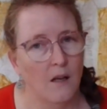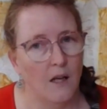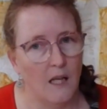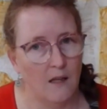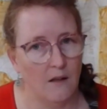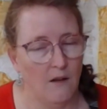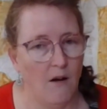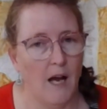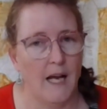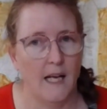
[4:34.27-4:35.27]
in a
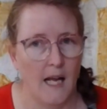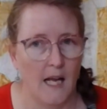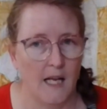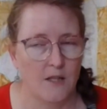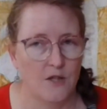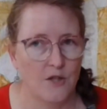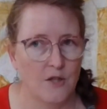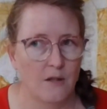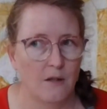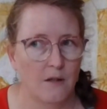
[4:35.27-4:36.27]
line and
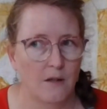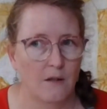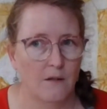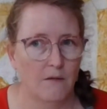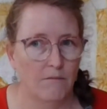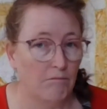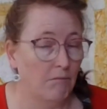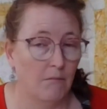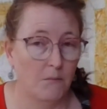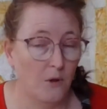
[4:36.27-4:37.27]

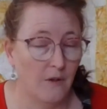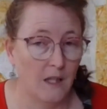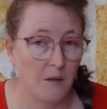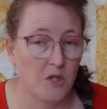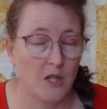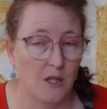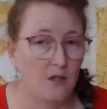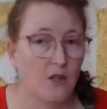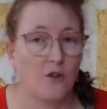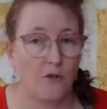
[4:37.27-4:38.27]
moving the machine
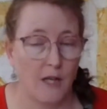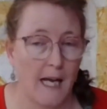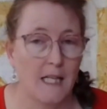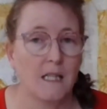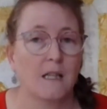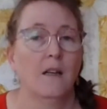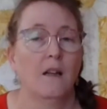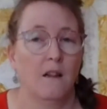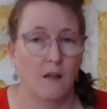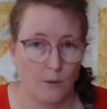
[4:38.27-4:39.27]
to create
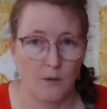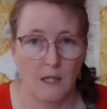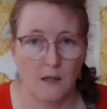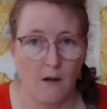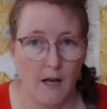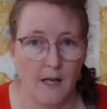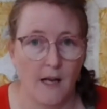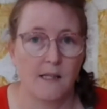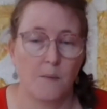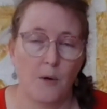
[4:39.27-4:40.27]
the quilting line,
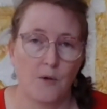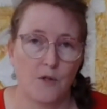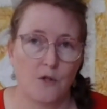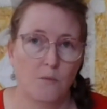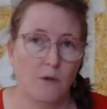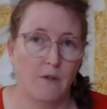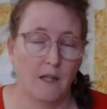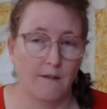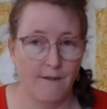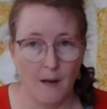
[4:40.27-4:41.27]
as opposed to moving
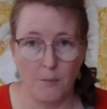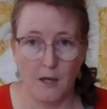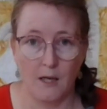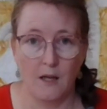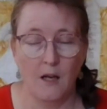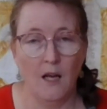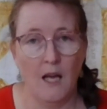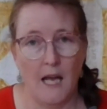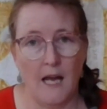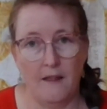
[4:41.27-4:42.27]
the fabric
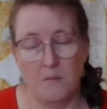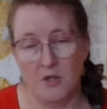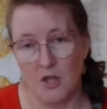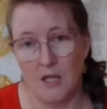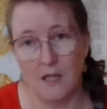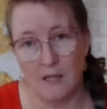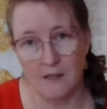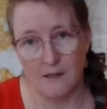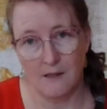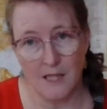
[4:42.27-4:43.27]
and the machine
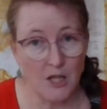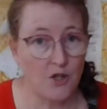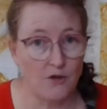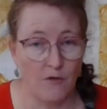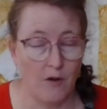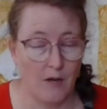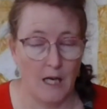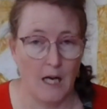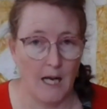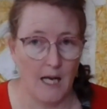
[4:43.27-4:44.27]
is
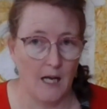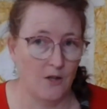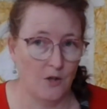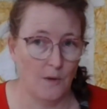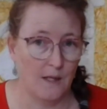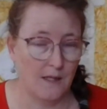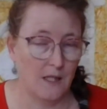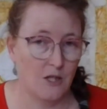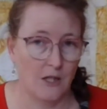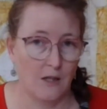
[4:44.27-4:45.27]
stationary and you are
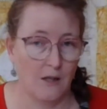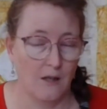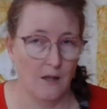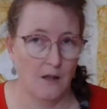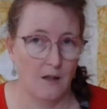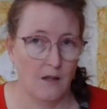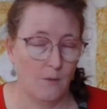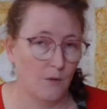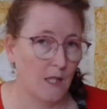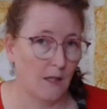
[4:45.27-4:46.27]
stitching the
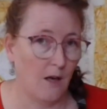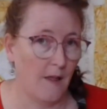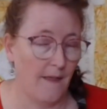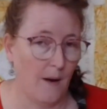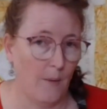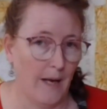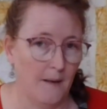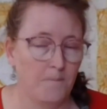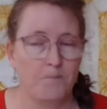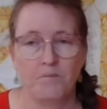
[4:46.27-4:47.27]
quilting line that way.
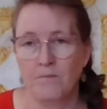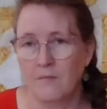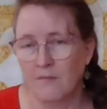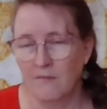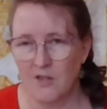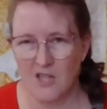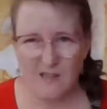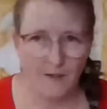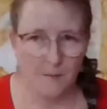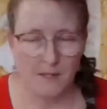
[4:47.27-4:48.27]
Just
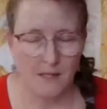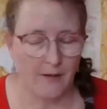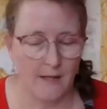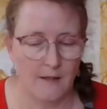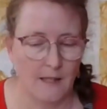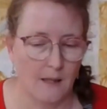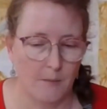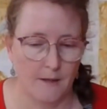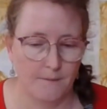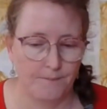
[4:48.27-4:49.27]
flips it around a little bit.